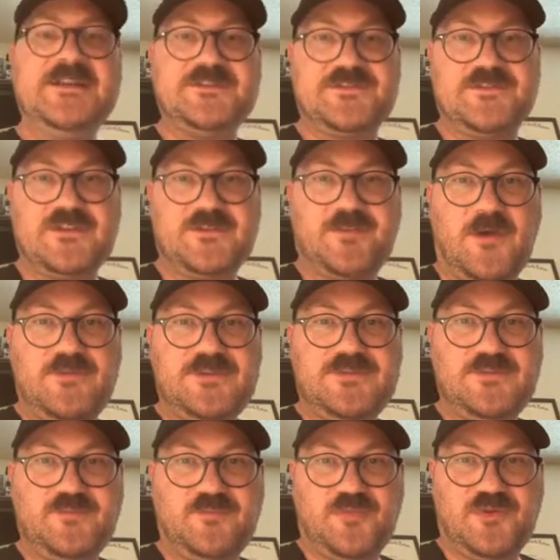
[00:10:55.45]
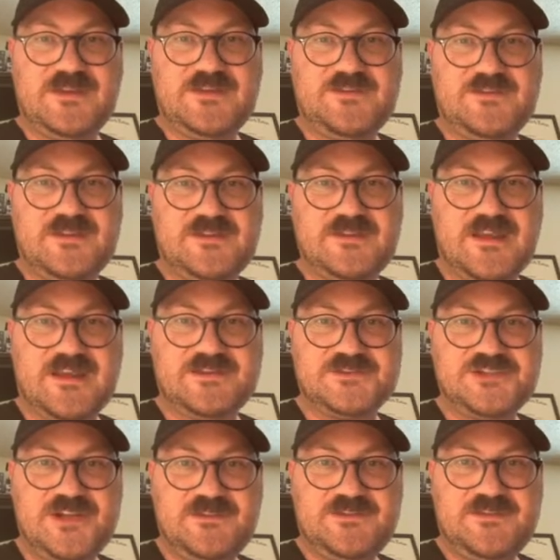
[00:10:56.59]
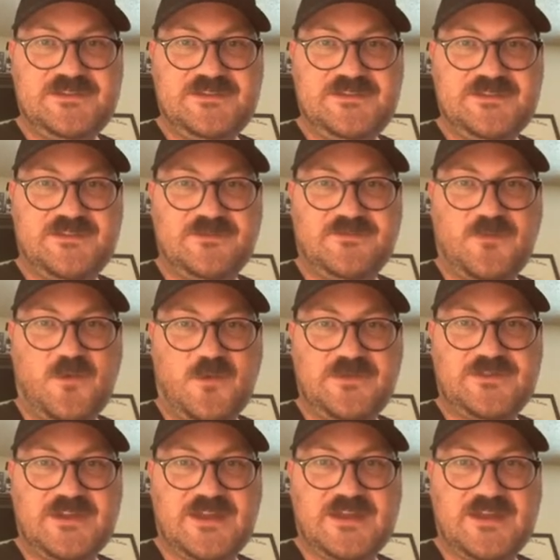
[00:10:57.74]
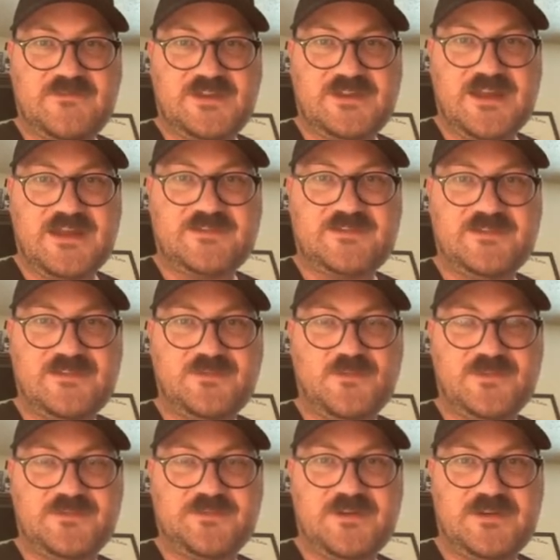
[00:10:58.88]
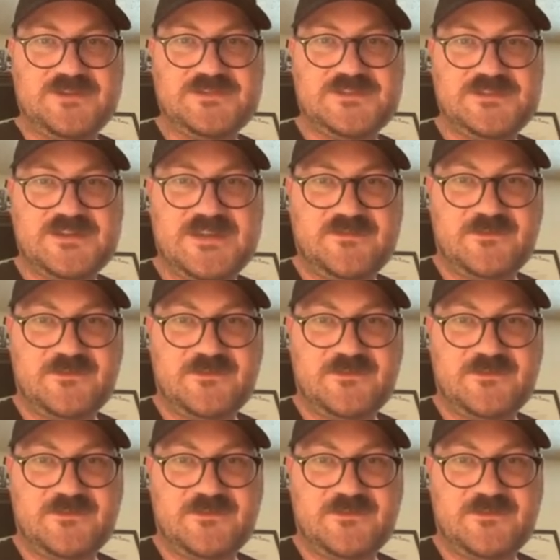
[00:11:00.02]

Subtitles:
So the opponent brings in a Jellicent, and of course I have an excellent response in